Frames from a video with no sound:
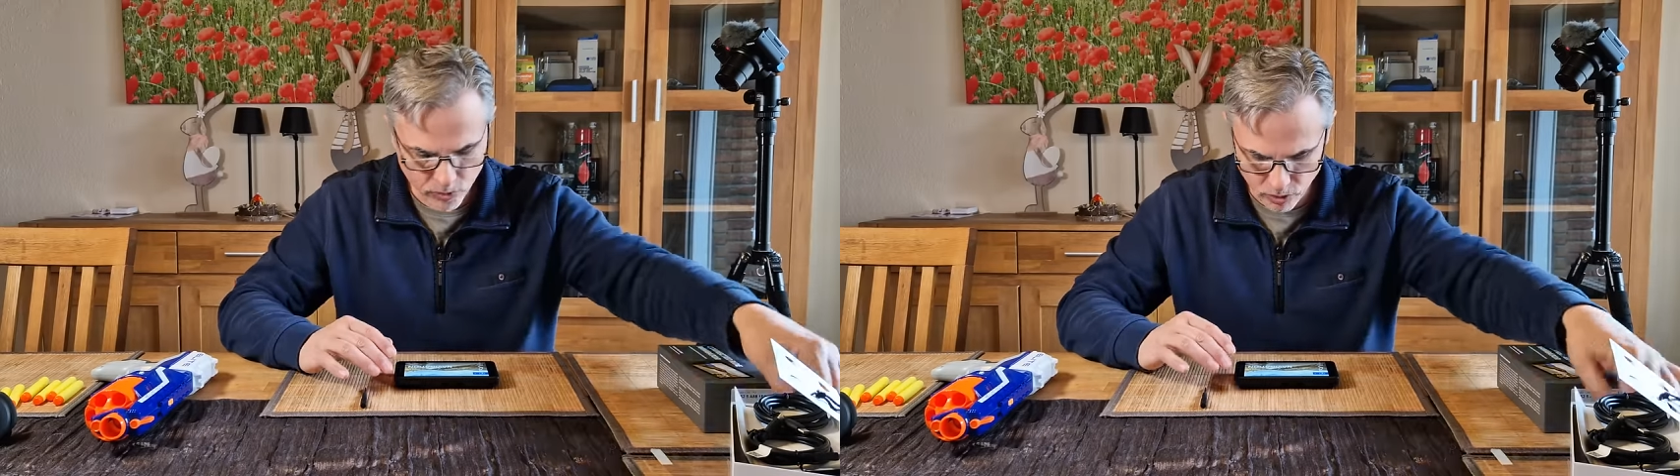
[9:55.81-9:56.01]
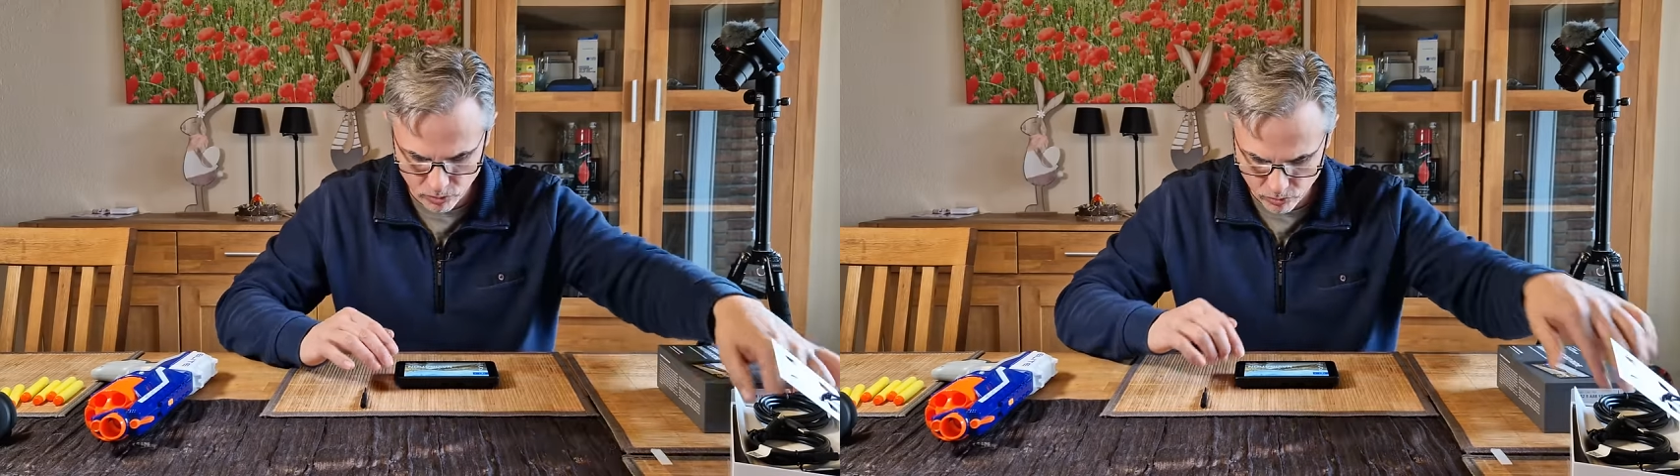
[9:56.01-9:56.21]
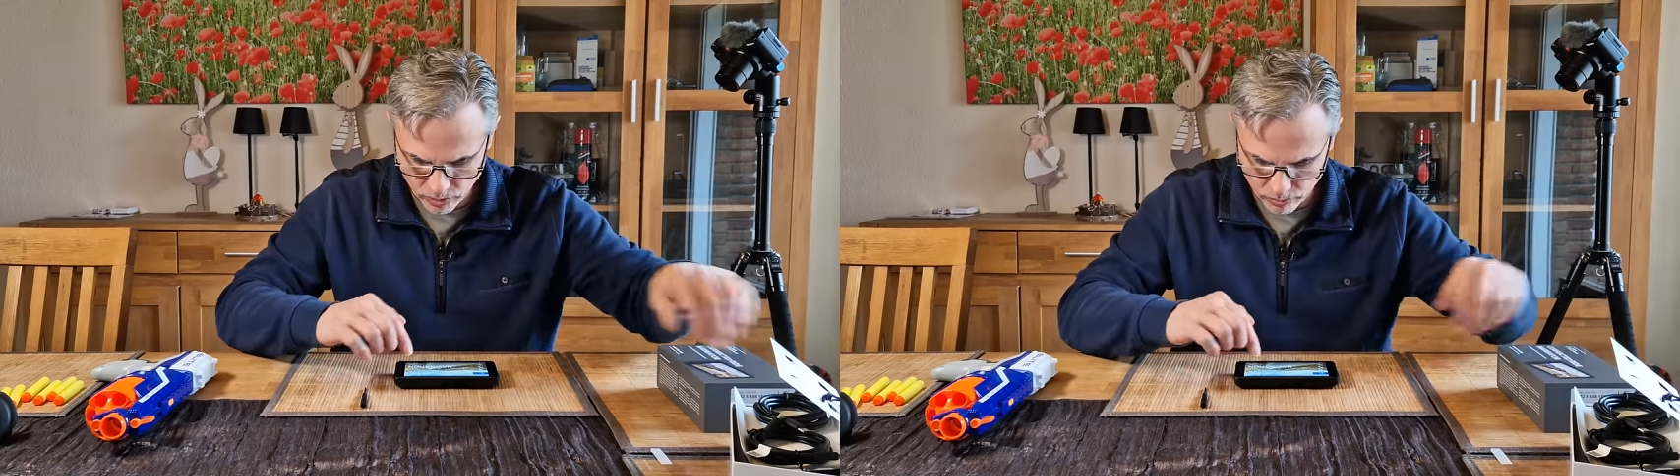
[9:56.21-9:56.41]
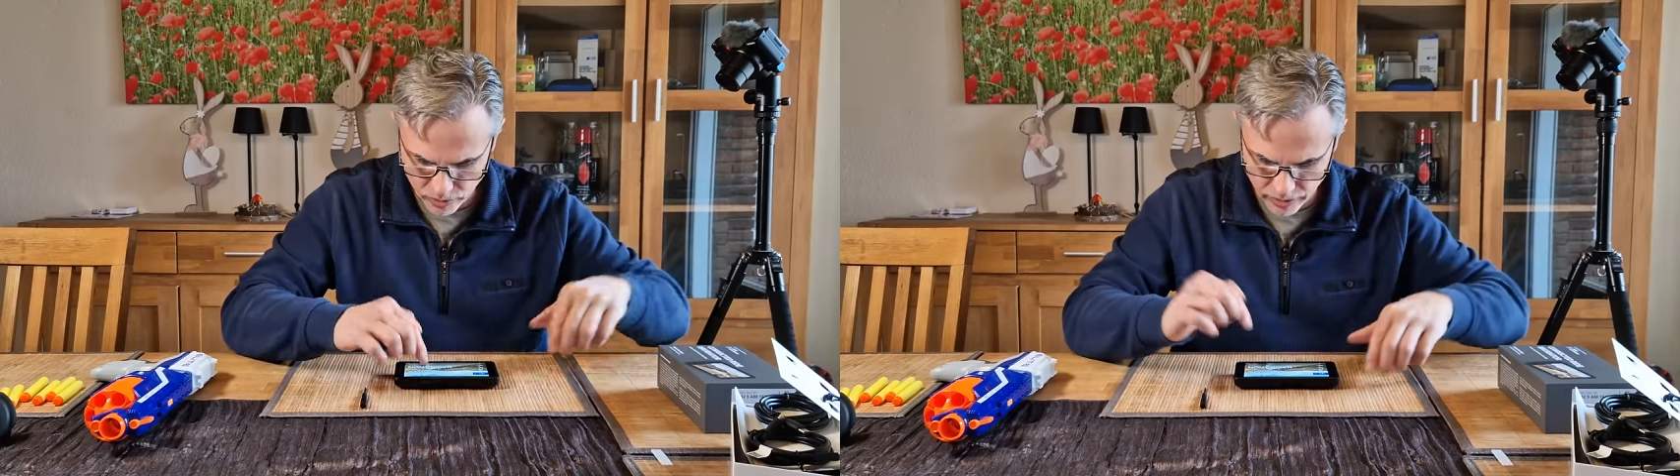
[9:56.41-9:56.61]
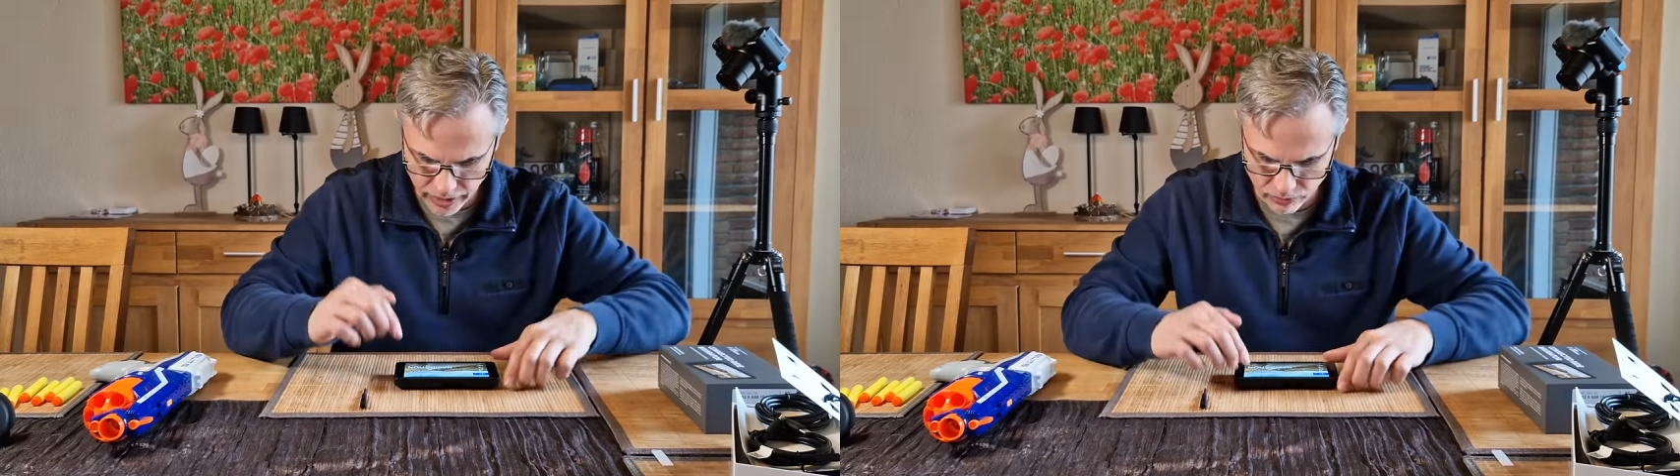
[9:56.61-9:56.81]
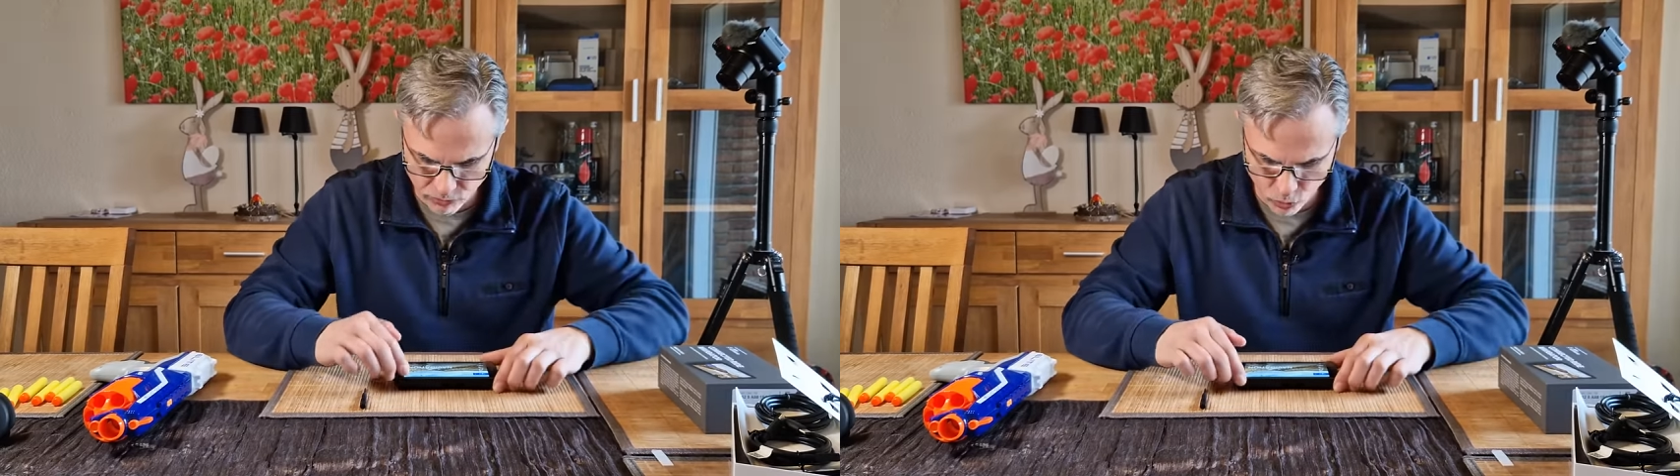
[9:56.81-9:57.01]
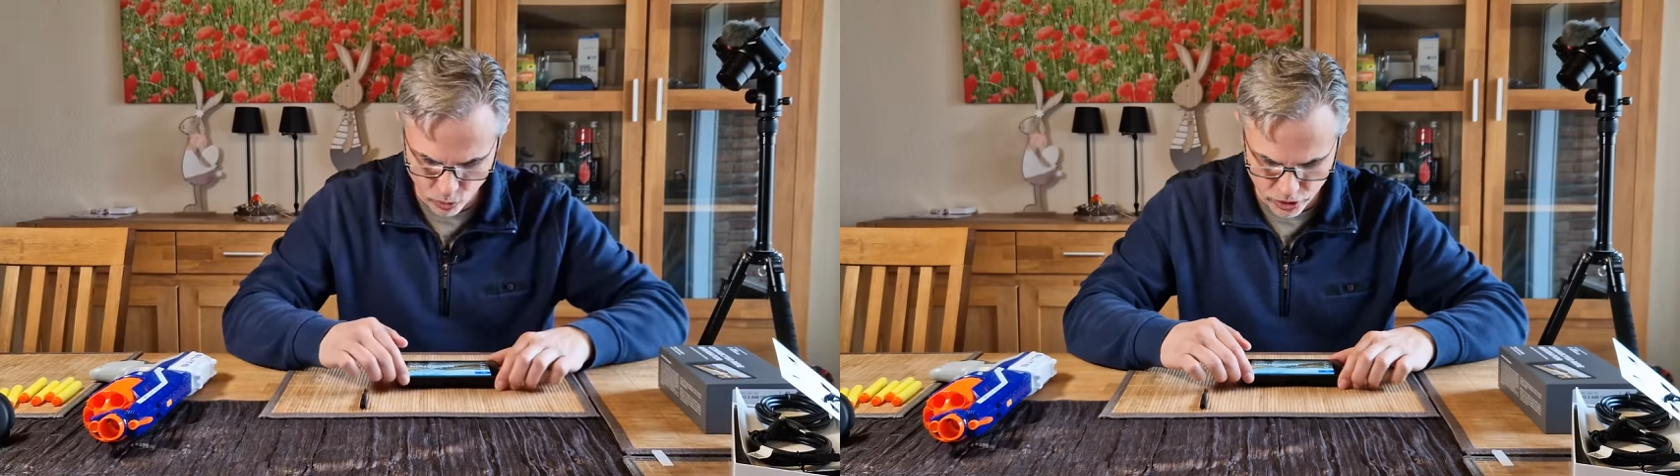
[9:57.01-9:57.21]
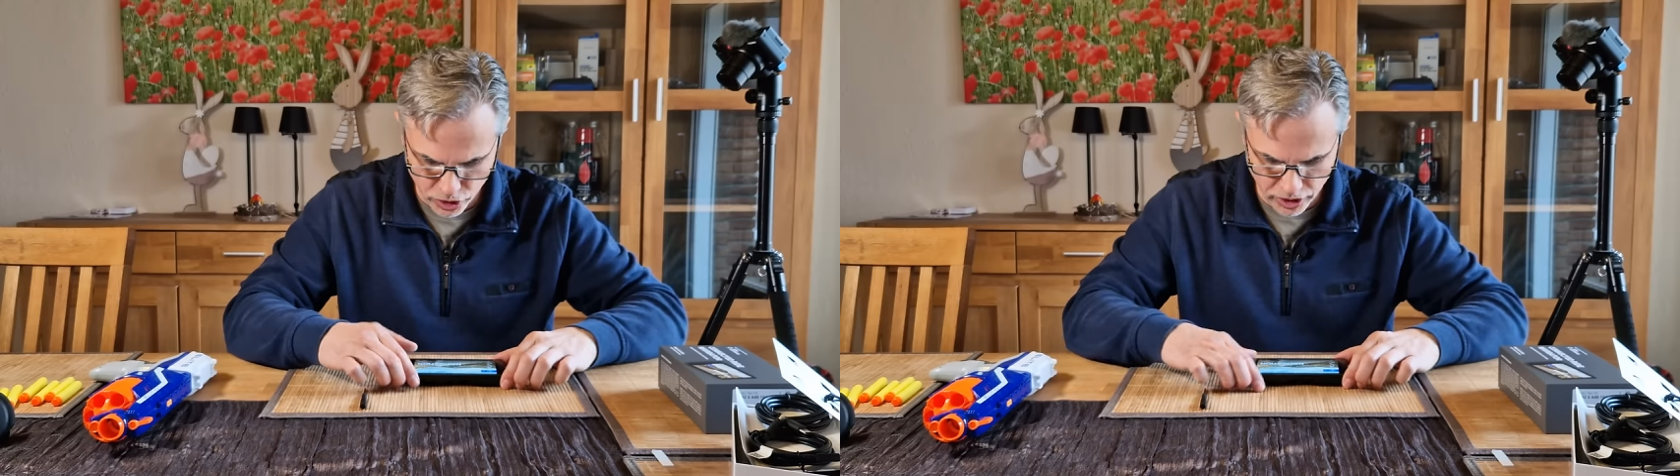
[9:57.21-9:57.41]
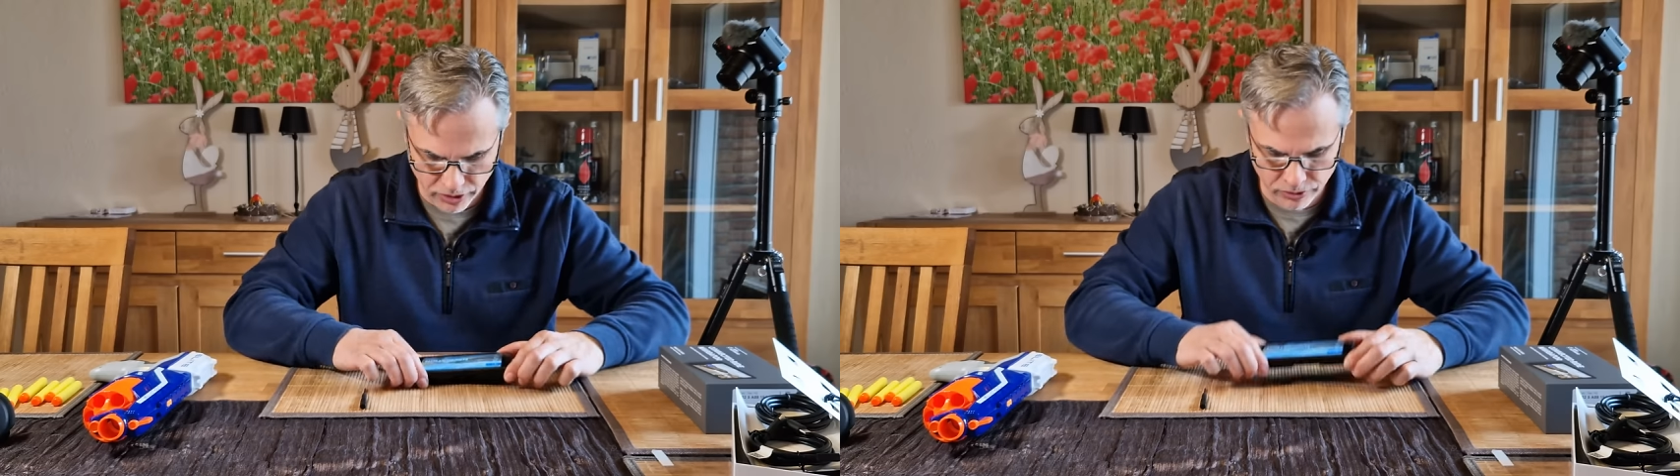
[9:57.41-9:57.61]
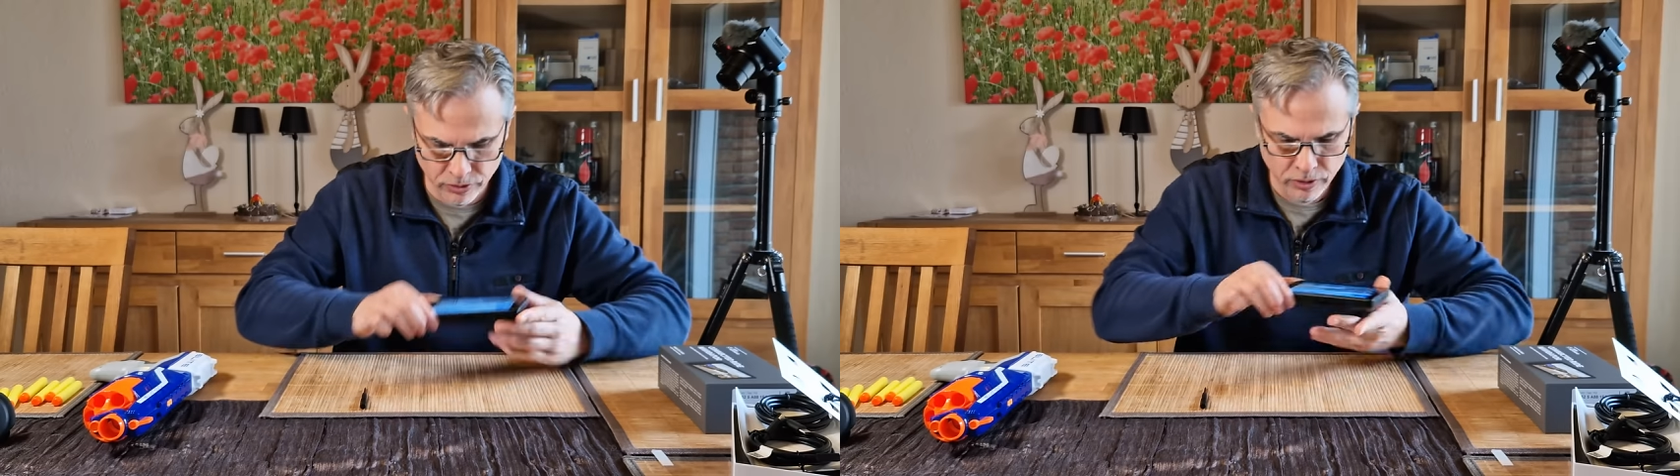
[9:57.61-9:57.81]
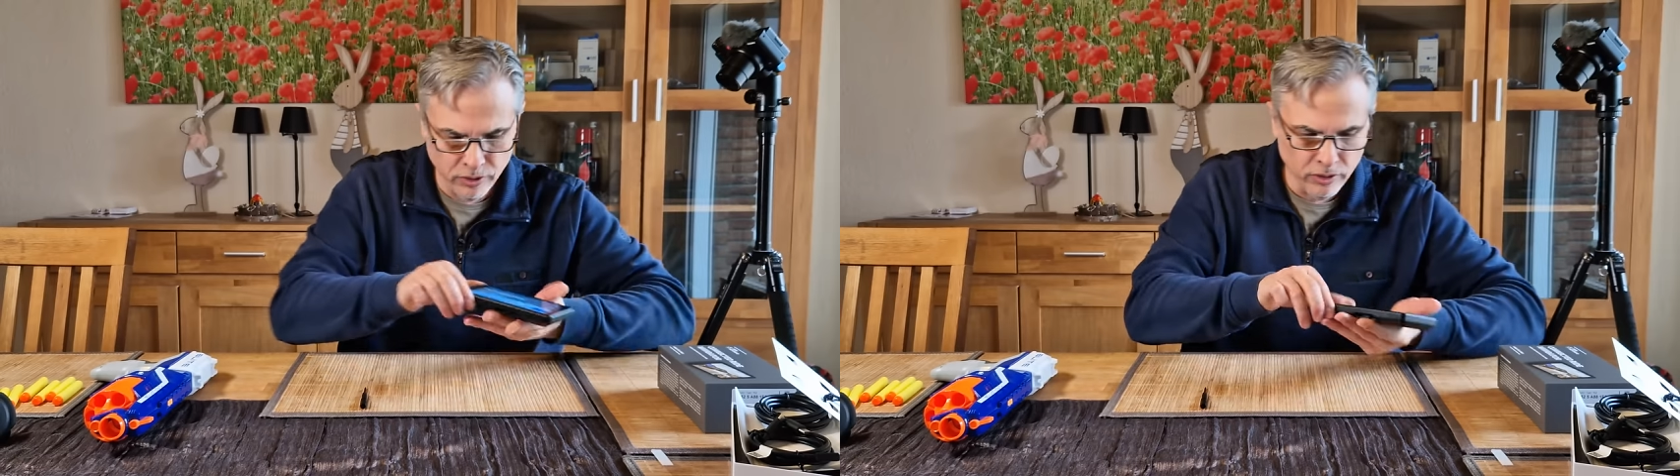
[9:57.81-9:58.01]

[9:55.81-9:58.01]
Oh, I'm already got four Gs.